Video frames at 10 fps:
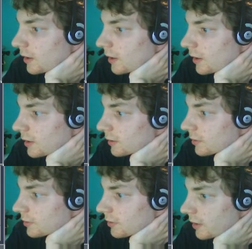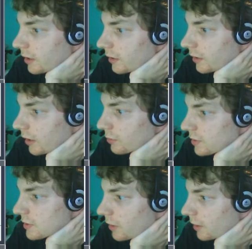The calculator will
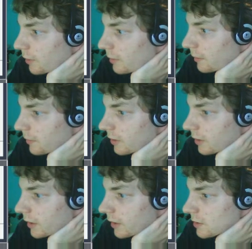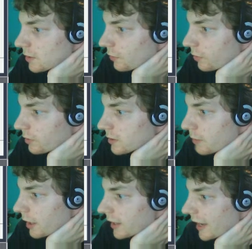display a pop-up. The linking software will
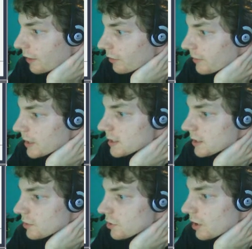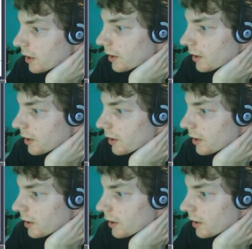display an error message.